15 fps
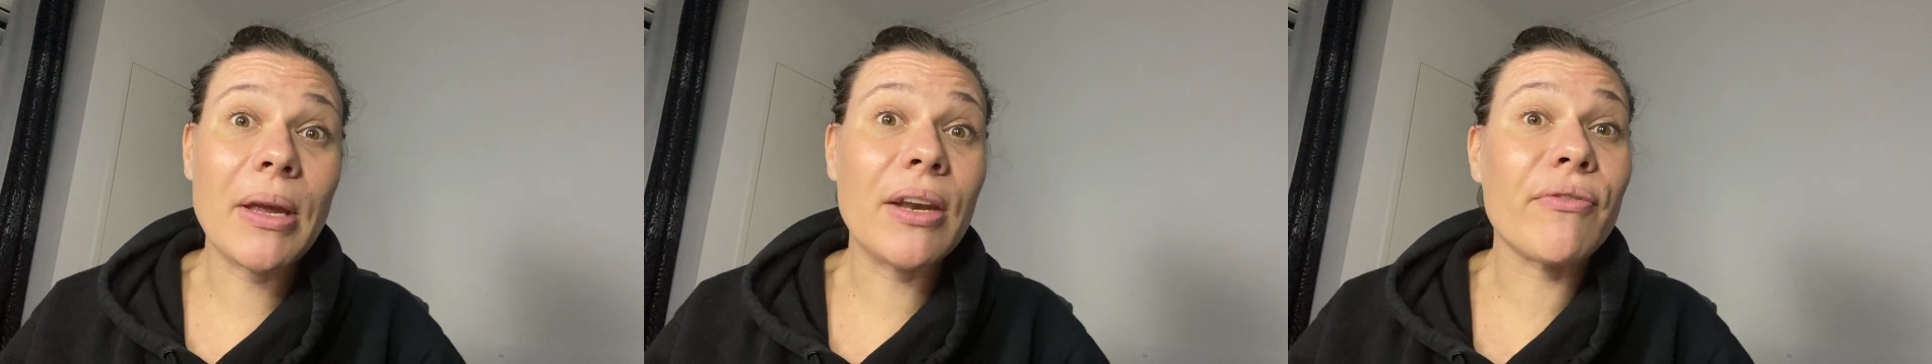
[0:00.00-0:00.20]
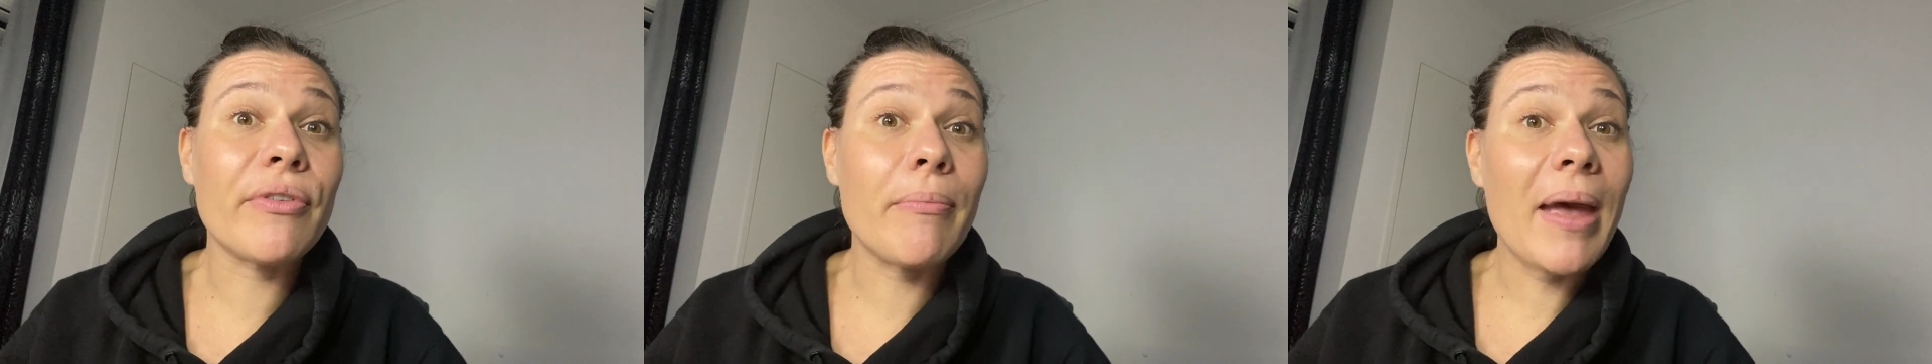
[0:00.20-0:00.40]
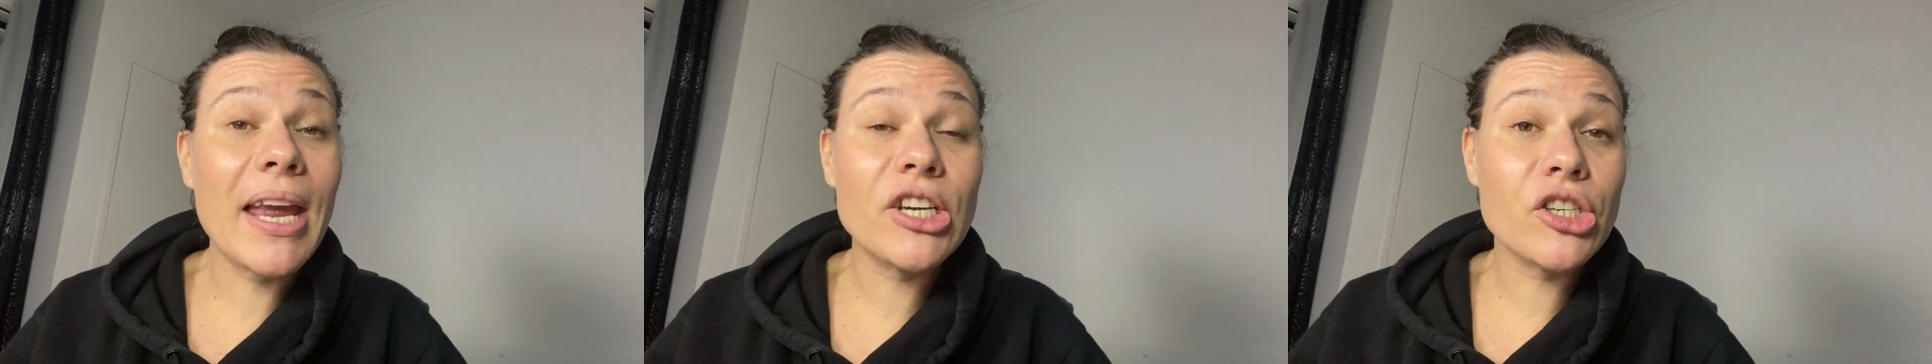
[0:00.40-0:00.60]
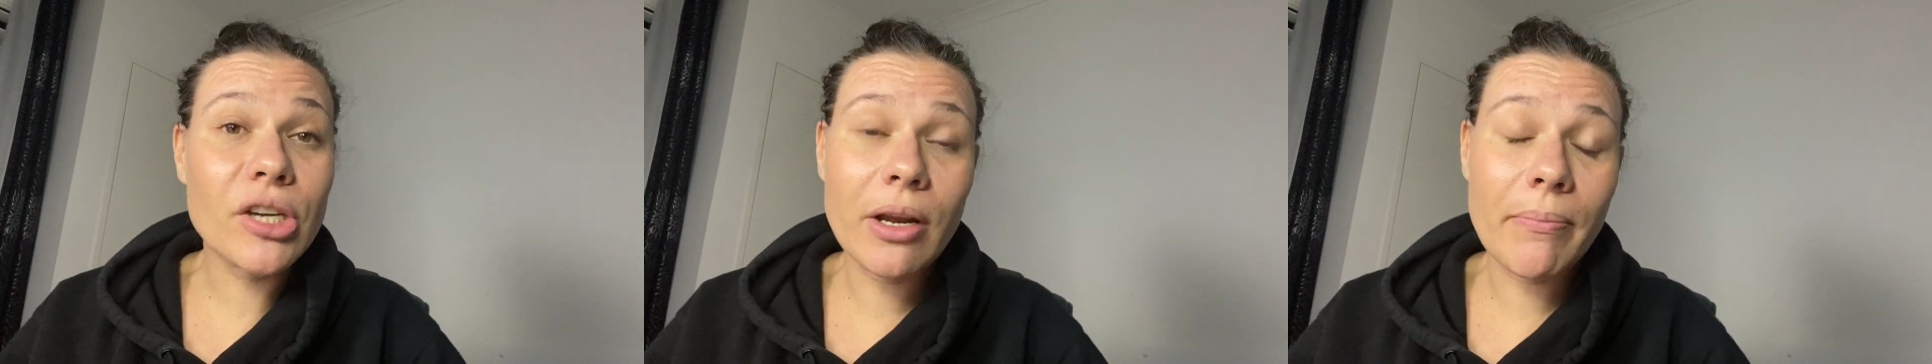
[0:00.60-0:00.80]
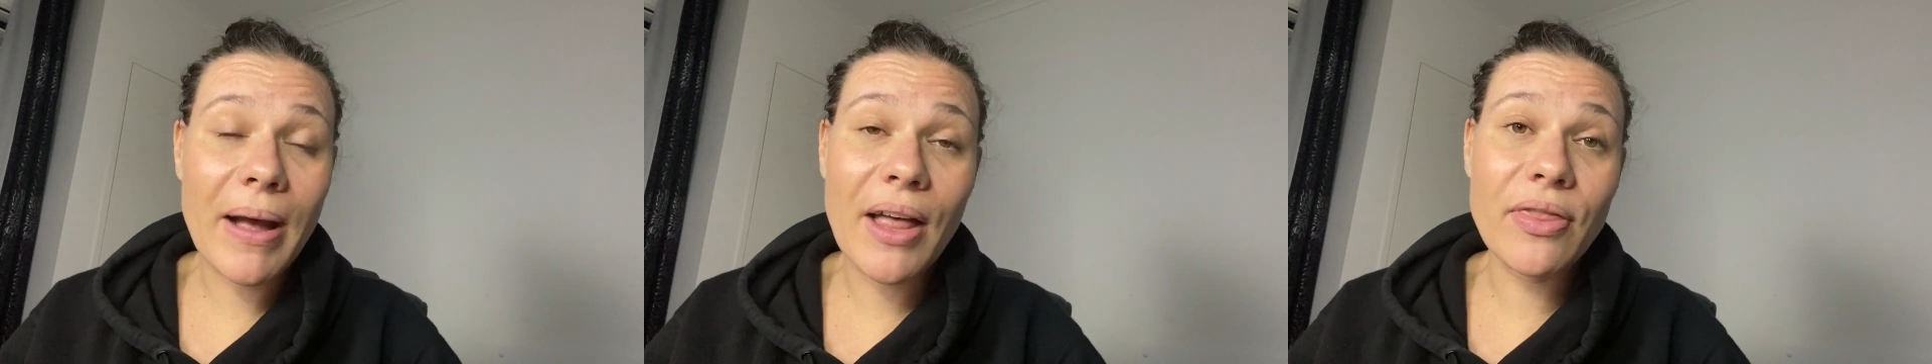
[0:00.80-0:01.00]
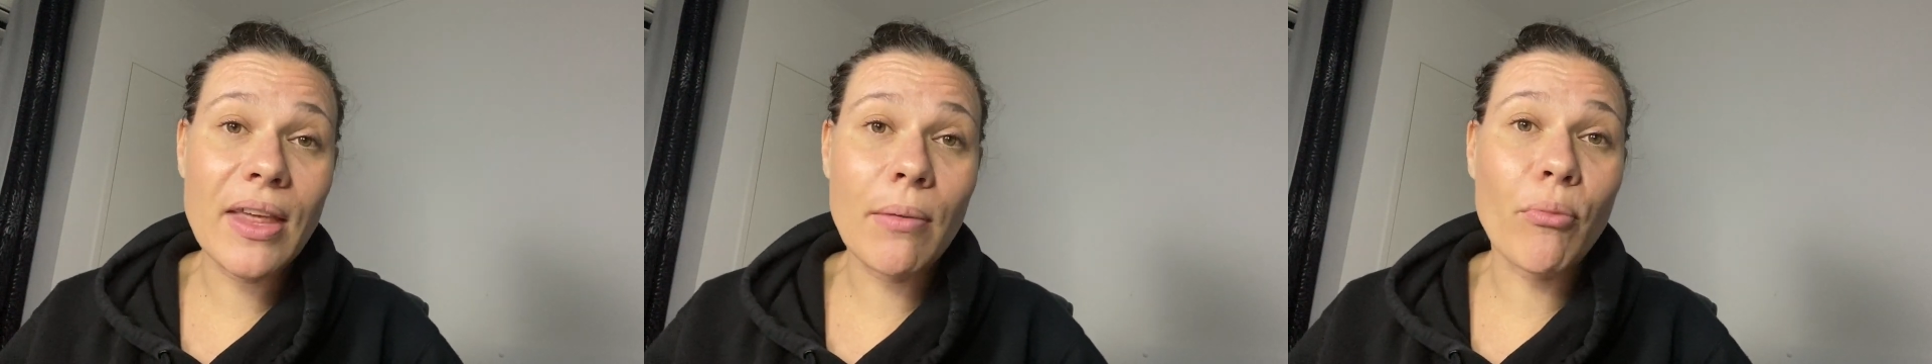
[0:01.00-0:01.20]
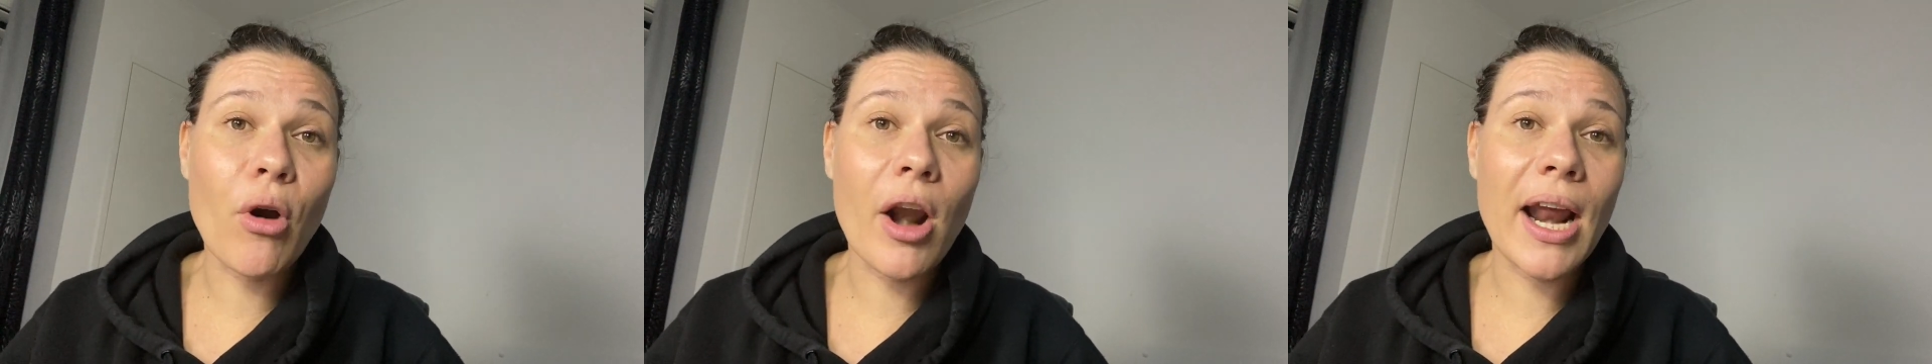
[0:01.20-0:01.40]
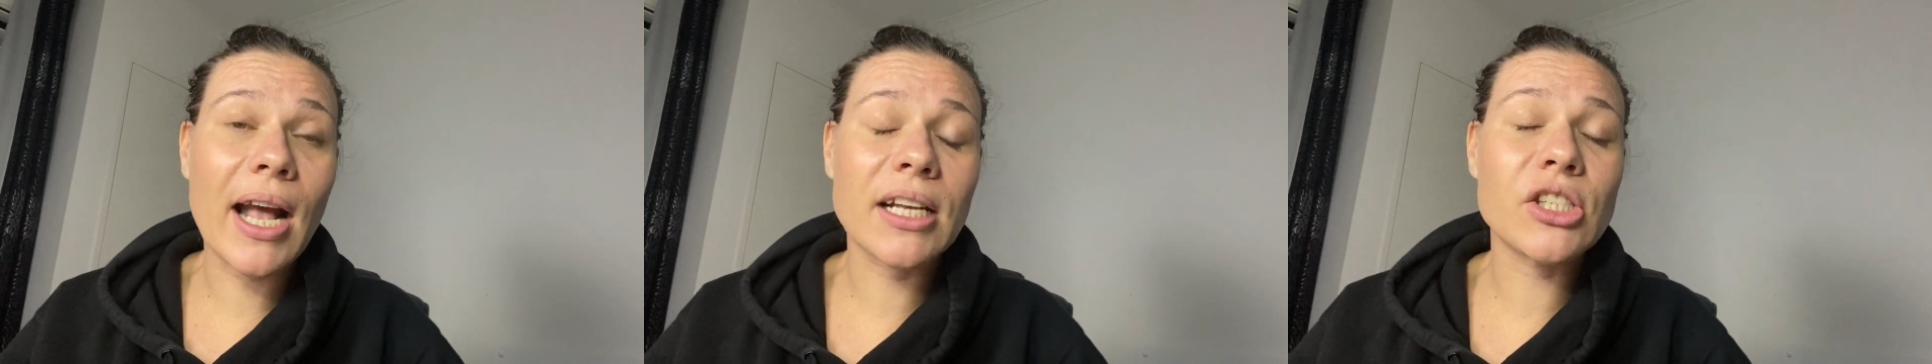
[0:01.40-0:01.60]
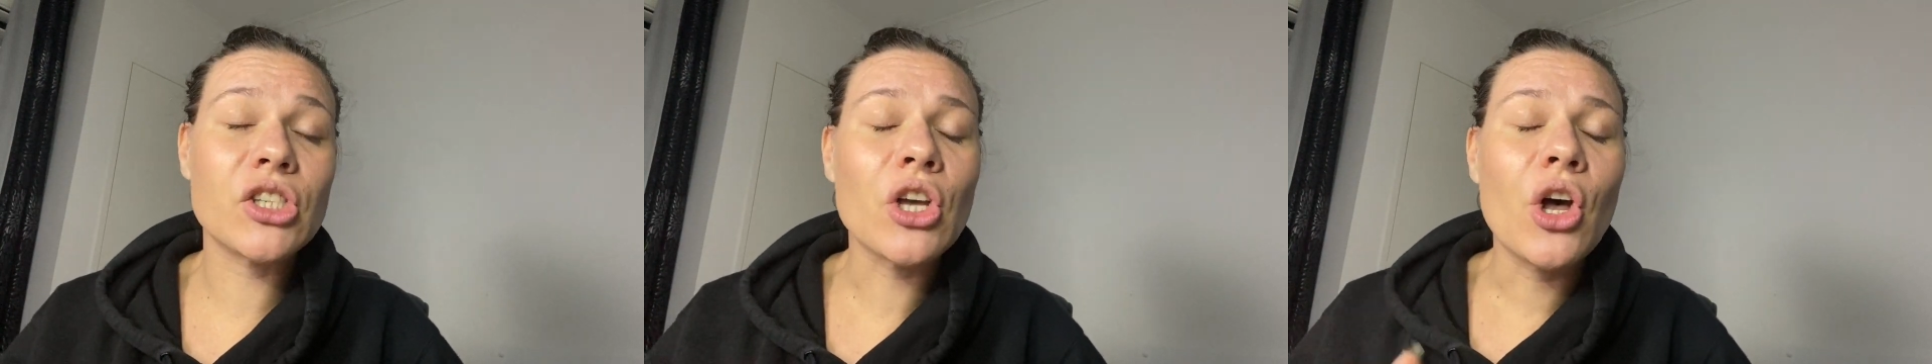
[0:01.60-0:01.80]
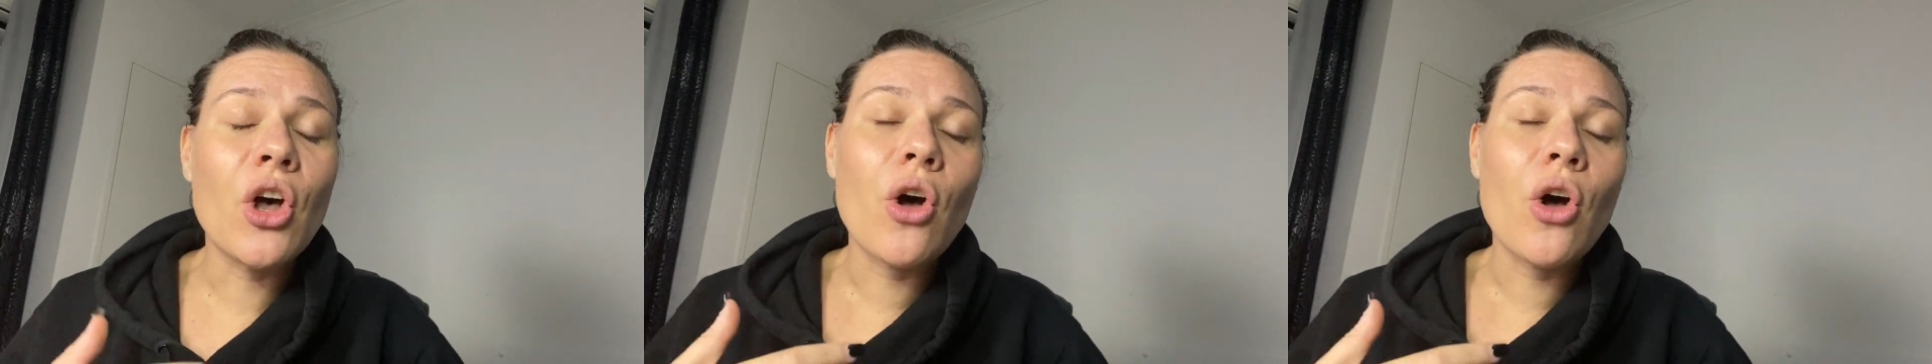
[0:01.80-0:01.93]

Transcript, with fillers: information about their products